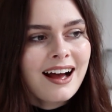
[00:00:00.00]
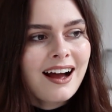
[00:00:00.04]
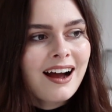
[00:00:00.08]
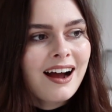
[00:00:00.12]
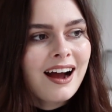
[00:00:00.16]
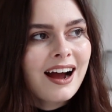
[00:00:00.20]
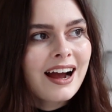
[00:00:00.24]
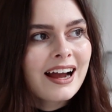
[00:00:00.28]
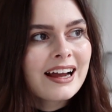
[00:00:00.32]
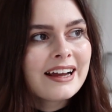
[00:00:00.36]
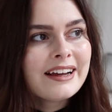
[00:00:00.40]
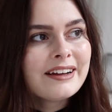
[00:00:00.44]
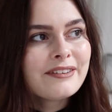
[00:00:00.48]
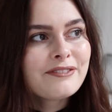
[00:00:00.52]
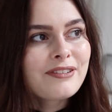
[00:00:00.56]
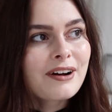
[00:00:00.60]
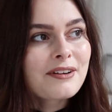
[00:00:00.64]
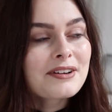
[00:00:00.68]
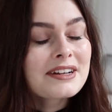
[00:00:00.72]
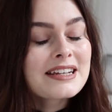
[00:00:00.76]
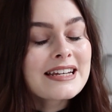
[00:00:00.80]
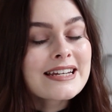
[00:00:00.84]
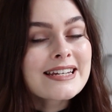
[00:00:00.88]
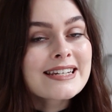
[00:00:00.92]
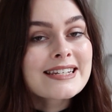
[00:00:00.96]
I
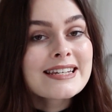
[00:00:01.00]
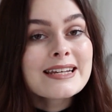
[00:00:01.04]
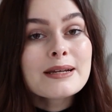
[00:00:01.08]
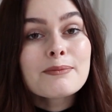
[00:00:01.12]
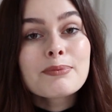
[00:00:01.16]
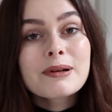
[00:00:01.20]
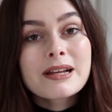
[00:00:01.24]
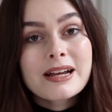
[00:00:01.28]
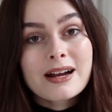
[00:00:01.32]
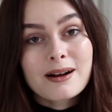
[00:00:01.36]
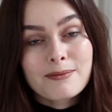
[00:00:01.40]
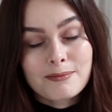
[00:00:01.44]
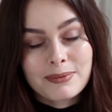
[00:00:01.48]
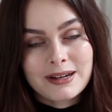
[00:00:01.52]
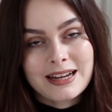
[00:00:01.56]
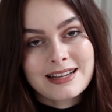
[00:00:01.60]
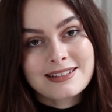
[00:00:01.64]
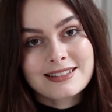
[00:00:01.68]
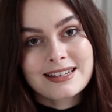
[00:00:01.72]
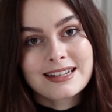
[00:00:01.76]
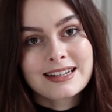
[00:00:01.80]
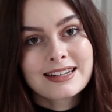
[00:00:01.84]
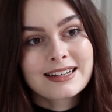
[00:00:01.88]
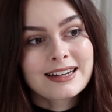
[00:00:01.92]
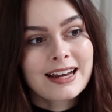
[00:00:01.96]
found it deeply
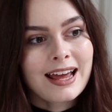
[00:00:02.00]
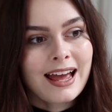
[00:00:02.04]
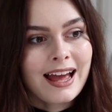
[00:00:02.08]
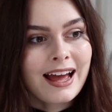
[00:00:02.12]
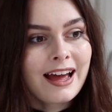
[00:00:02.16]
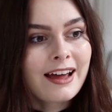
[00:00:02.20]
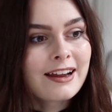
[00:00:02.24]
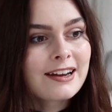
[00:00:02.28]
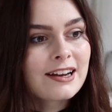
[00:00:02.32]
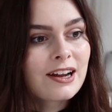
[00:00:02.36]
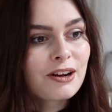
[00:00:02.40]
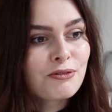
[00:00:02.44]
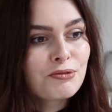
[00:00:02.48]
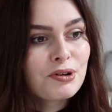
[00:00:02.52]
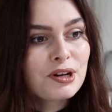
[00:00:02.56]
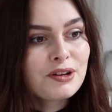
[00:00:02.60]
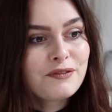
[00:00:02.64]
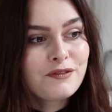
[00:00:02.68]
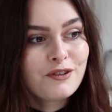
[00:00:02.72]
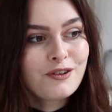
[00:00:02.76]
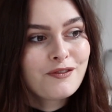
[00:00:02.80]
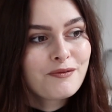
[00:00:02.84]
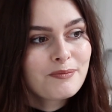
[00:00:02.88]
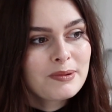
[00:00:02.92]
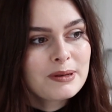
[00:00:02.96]
unpleasant and I really
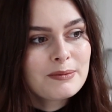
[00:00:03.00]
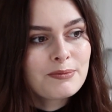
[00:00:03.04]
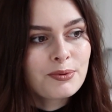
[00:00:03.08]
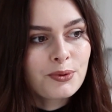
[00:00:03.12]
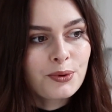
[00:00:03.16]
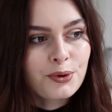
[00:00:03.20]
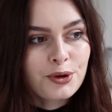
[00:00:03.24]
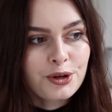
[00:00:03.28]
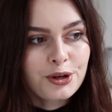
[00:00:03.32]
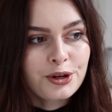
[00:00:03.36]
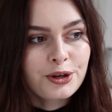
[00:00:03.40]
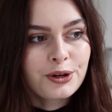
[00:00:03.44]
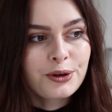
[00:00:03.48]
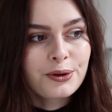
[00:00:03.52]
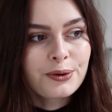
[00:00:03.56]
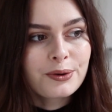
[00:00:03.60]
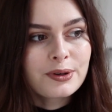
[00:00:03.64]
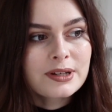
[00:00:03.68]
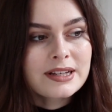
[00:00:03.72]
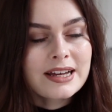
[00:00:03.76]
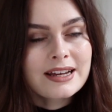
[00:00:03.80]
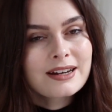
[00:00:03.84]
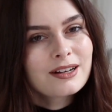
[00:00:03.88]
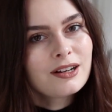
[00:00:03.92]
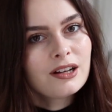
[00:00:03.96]
feel for people
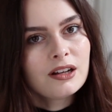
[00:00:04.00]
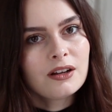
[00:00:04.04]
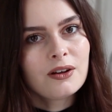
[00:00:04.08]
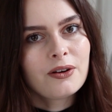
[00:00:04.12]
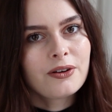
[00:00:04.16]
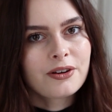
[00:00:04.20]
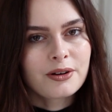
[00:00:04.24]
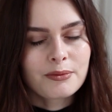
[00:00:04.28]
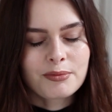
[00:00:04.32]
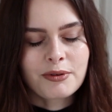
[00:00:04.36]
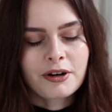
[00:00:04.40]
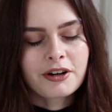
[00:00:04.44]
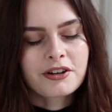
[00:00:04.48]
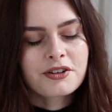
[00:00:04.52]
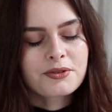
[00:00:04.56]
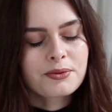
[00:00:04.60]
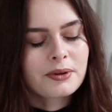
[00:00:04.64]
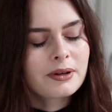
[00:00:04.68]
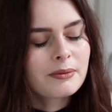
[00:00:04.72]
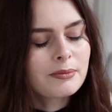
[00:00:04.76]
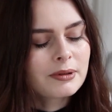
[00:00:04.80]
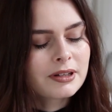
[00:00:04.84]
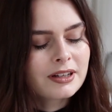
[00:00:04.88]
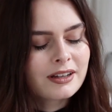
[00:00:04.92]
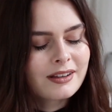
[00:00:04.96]
who get it a lot and are prone
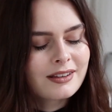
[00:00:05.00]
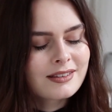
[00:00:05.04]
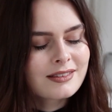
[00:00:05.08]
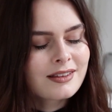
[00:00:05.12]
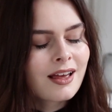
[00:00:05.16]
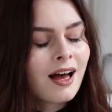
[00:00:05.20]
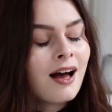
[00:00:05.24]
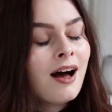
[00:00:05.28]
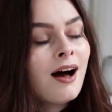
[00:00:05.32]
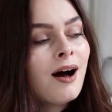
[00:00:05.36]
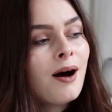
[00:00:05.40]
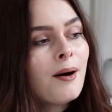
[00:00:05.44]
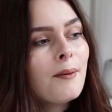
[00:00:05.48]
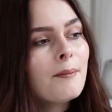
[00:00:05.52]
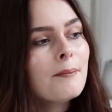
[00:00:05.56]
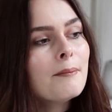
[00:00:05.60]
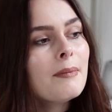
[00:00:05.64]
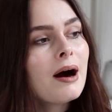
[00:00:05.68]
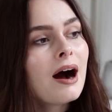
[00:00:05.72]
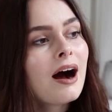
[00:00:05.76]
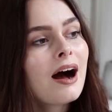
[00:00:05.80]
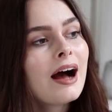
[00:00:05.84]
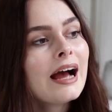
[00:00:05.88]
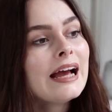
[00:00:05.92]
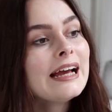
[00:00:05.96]
to it because
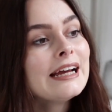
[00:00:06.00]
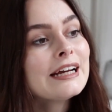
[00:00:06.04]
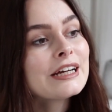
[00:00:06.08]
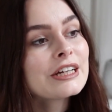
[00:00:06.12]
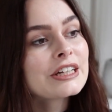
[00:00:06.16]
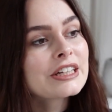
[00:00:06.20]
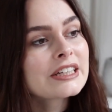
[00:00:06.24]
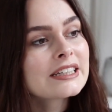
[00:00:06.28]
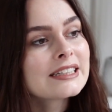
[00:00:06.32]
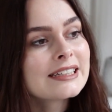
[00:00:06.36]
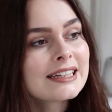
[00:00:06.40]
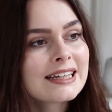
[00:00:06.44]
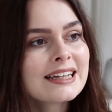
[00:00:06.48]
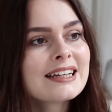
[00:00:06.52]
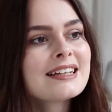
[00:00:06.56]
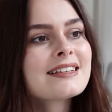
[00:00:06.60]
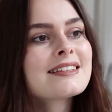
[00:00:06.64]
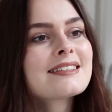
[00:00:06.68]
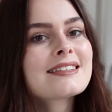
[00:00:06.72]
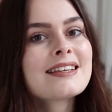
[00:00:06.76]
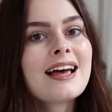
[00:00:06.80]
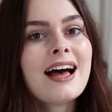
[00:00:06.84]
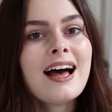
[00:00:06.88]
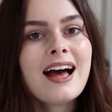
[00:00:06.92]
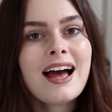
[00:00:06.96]
my
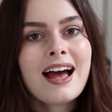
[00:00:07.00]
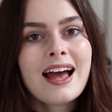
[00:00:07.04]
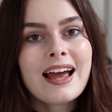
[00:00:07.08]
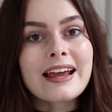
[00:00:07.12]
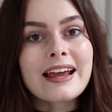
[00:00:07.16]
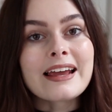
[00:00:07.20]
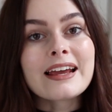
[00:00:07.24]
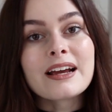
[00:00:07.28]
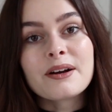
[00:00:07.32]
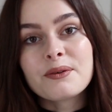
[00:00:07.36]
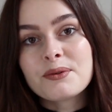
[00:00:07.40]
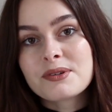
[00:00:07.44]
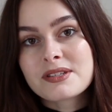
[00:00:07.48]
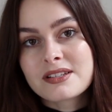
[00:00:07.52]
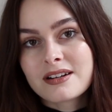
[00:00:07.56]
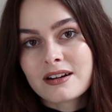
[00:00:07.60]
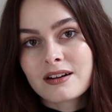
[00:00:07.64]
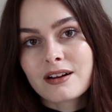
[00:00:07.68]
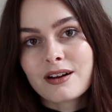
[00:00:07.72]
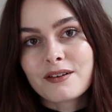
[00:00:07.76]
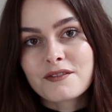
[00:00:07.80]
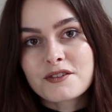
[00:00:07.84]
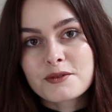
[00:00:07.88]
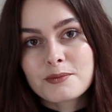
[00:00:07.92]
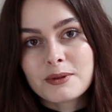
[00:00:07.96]
goodness, it was an
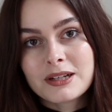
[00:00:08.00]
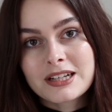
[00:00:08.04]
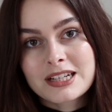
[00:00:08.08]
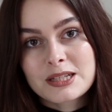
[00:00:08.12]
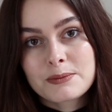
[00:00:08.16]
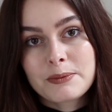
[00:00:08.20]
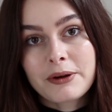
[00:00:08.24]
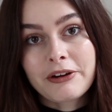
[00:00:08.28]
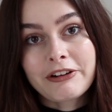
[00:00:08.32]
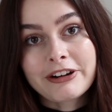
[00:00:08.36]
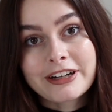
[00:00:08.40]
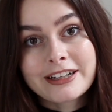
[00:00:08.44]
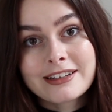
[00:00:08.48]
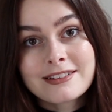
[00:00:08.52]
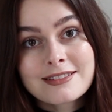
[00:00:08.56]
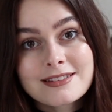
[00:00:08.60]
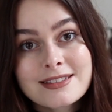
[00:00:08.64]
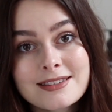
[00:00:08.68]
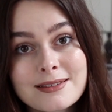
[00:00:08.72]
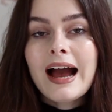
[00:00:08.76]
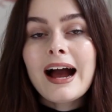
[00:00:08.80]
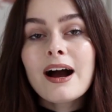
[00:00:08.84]
uncomfortable experience.